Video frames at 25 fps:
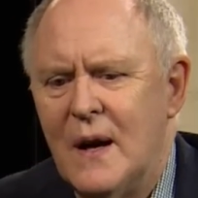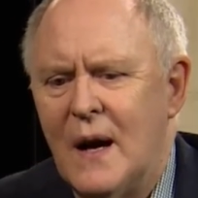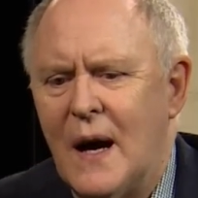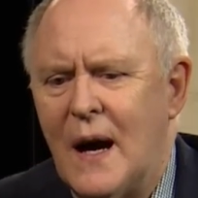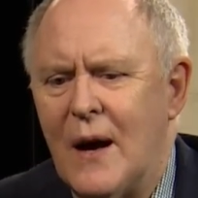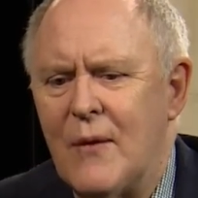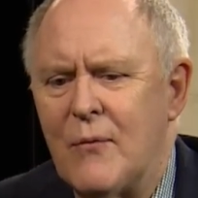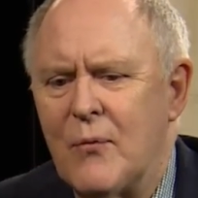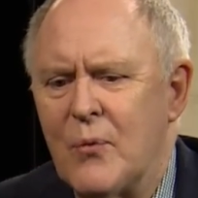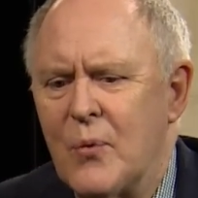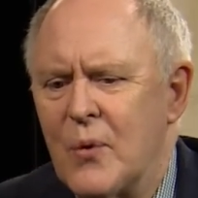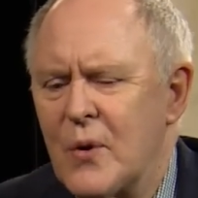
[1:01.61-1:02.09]

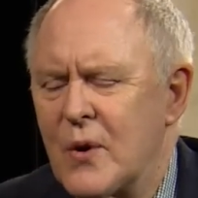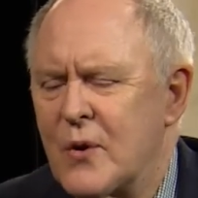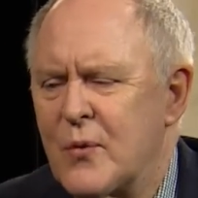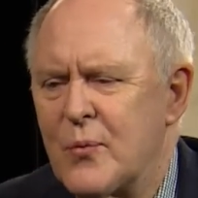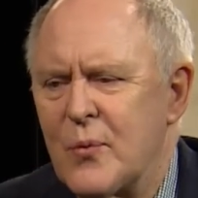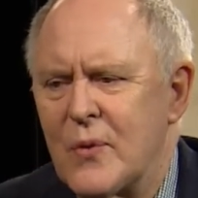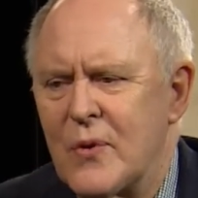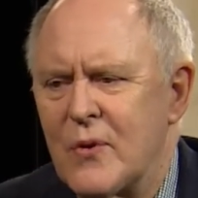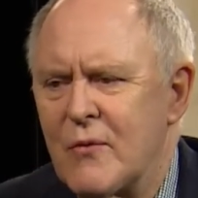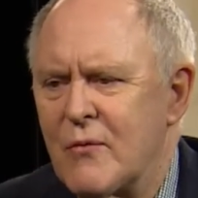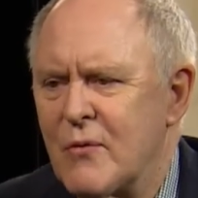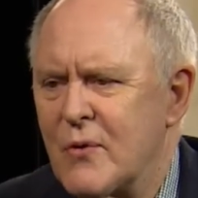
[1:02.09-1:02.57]
I've
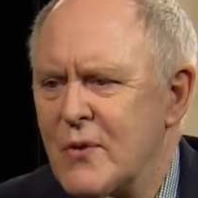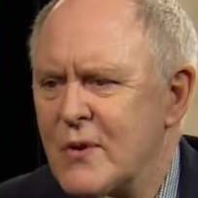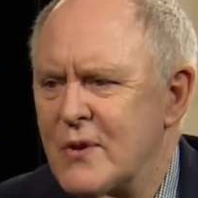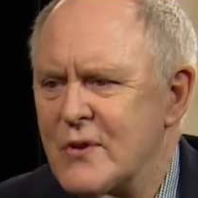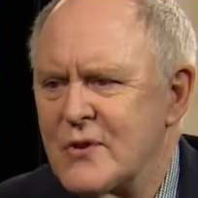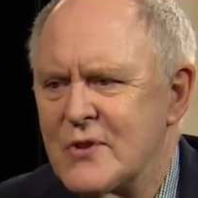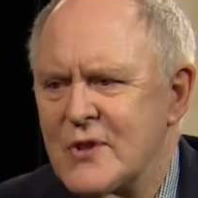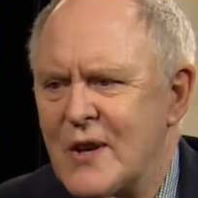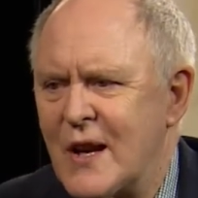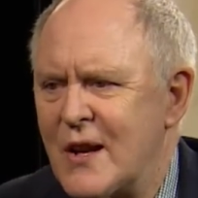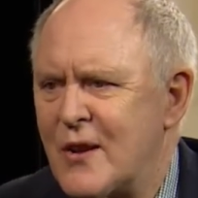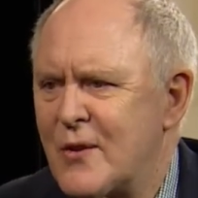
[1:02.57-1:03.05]
worked with the
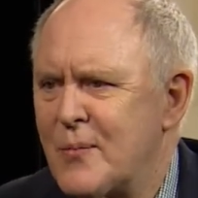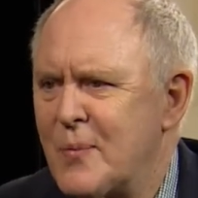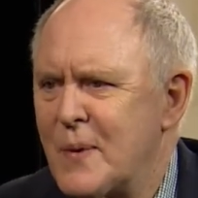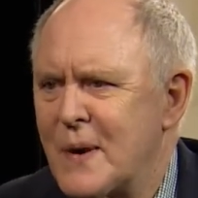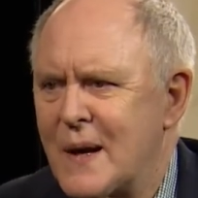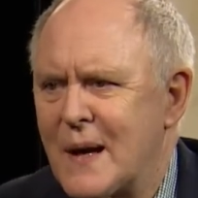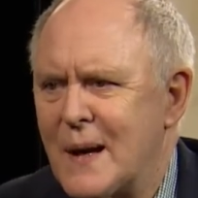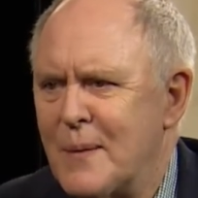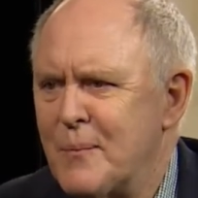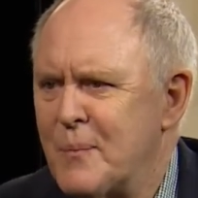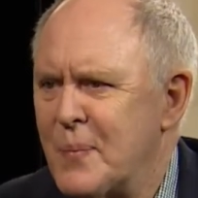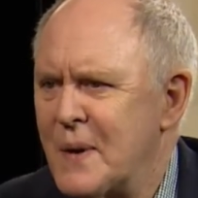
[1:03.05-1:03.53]
Royal
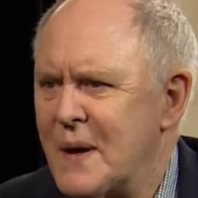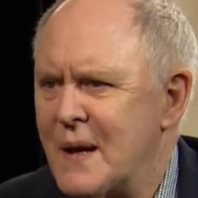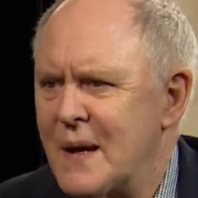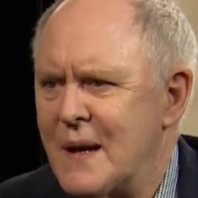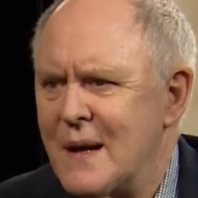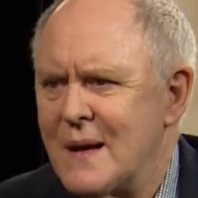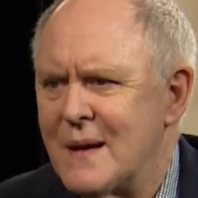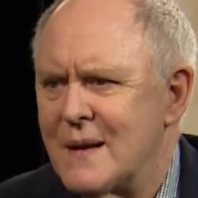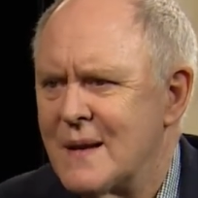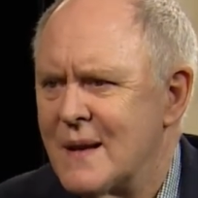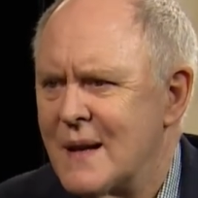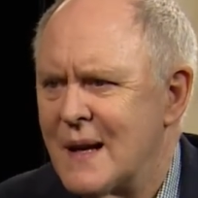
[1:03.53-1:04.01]
Shakespeare
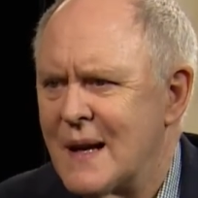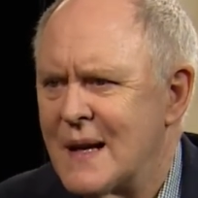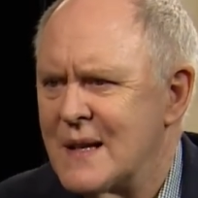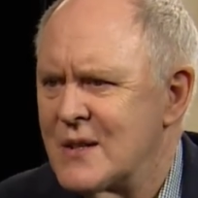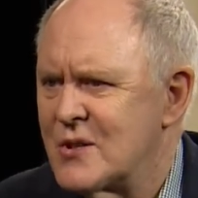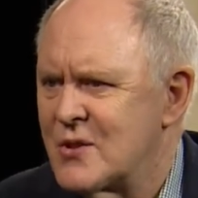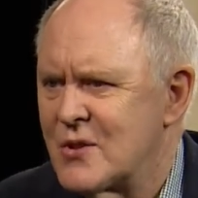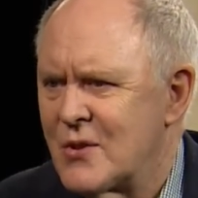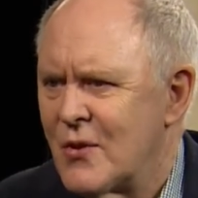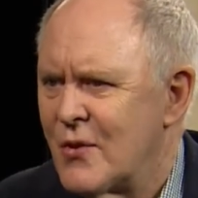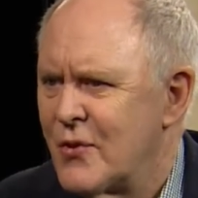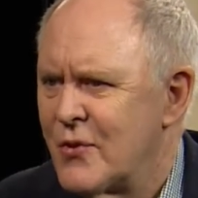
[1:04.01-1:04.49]
Company and the
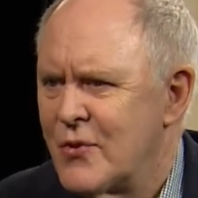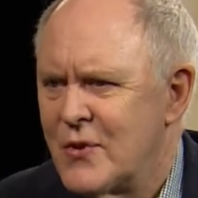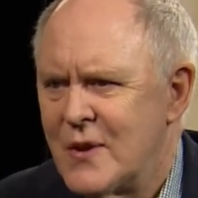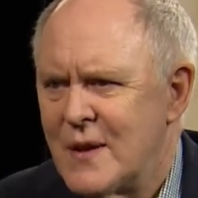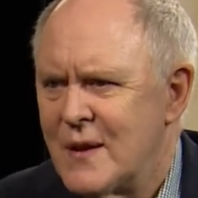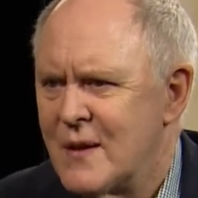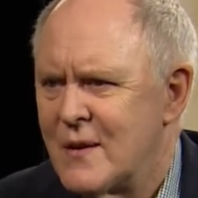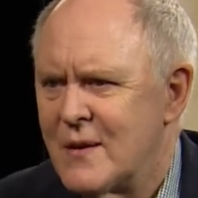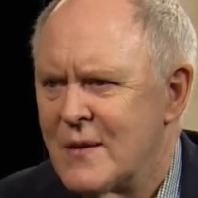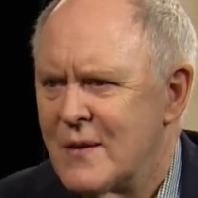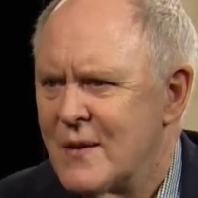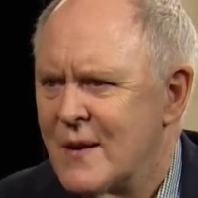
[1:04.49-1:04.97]
National
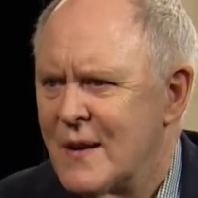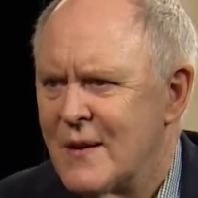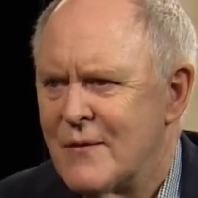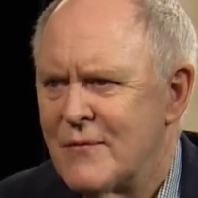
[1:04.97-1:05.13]
Theater.